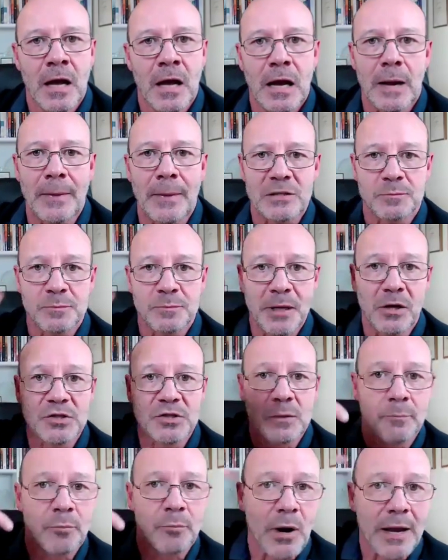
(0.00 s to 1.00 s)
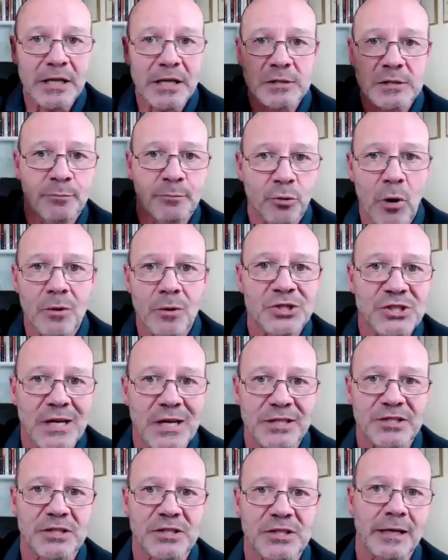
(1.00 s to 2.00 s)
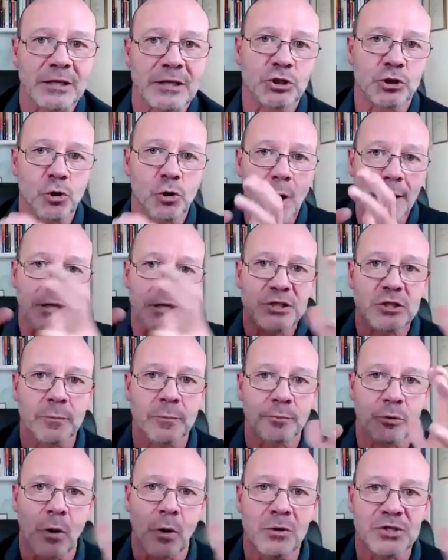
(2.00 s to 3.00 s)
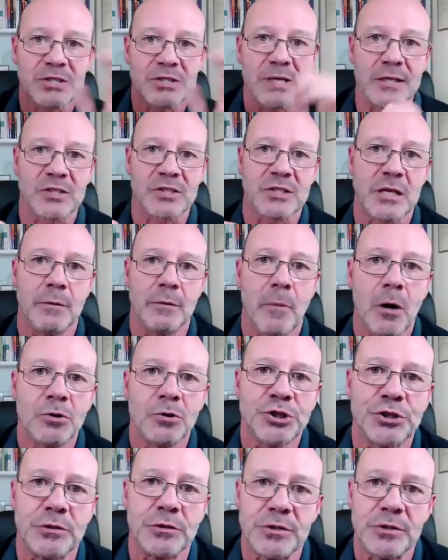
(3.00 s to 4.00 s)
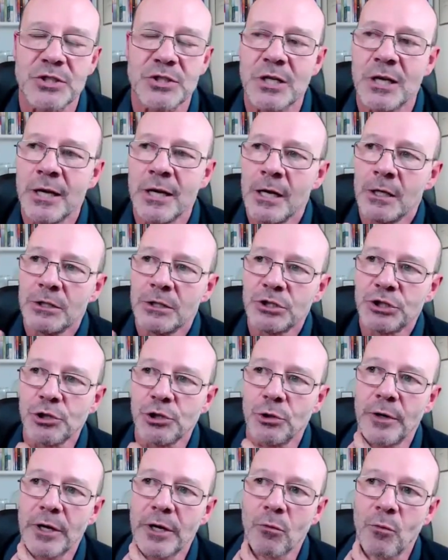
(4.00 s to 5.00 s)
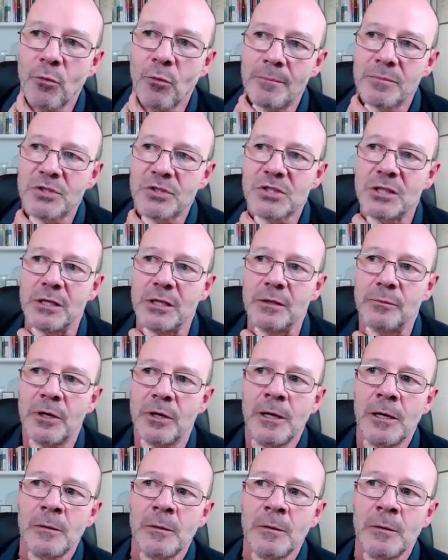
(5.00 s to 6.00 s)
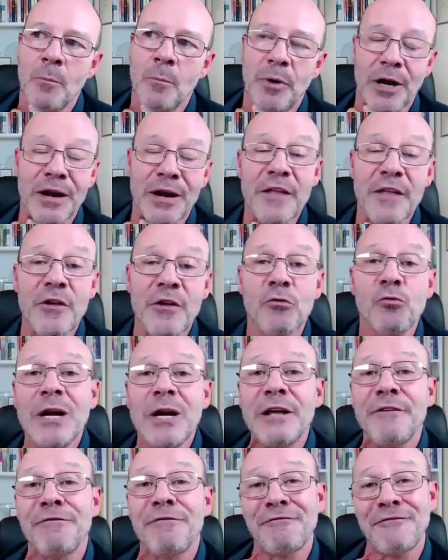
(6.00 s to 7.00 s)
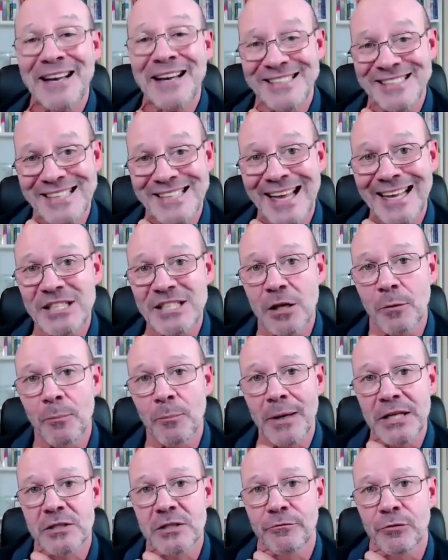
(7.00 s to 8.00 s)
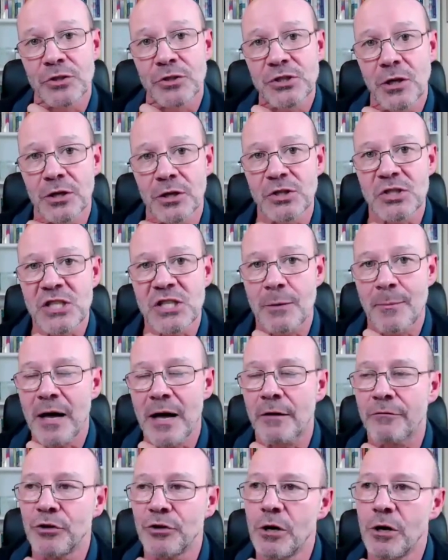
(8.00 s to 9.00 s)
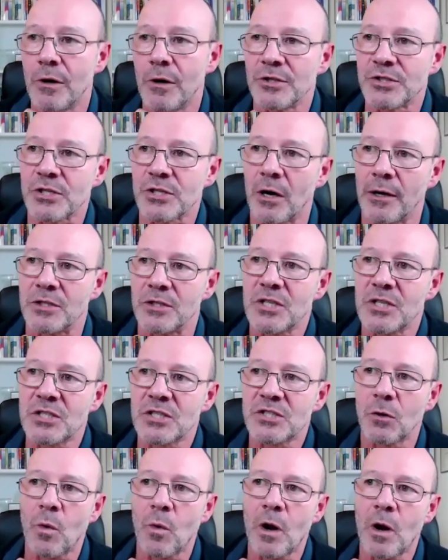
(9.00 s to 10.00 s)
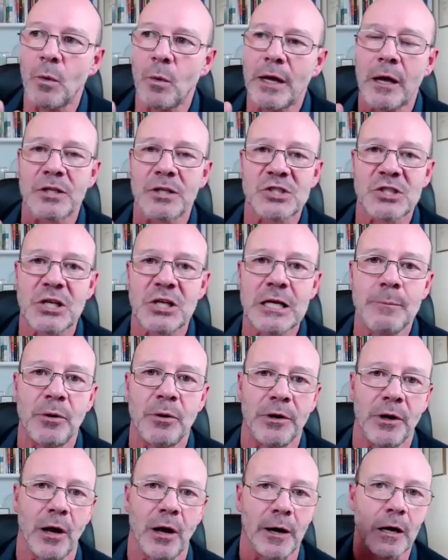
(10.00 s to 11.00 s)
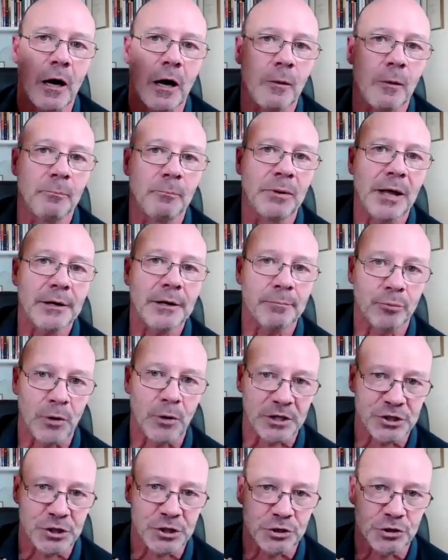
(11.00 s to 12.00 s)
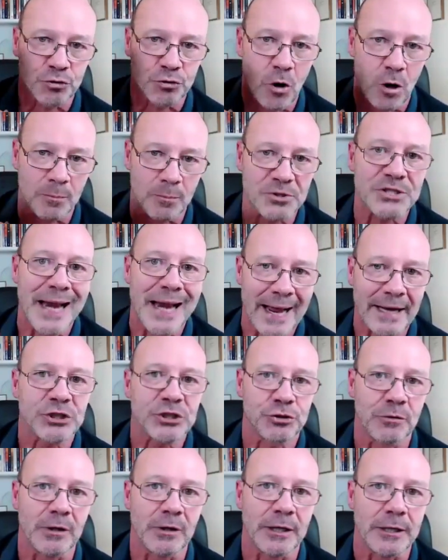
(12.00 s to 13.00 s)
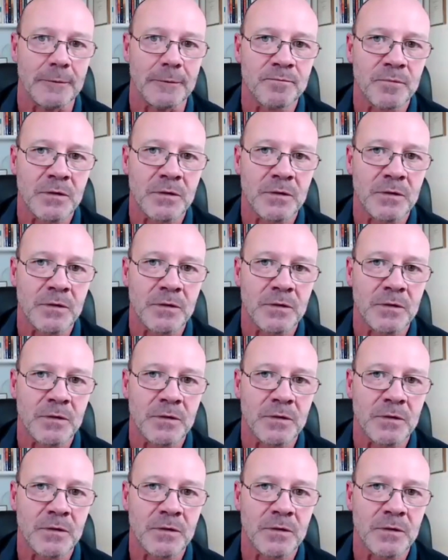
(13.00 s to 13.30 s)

And that's because the brain is processing and trying to process the emotions during REM sleep. But another really fascinating piece of research that's come out of neuroscience is that when we go to sleep at night, our blood pressure drops naturally.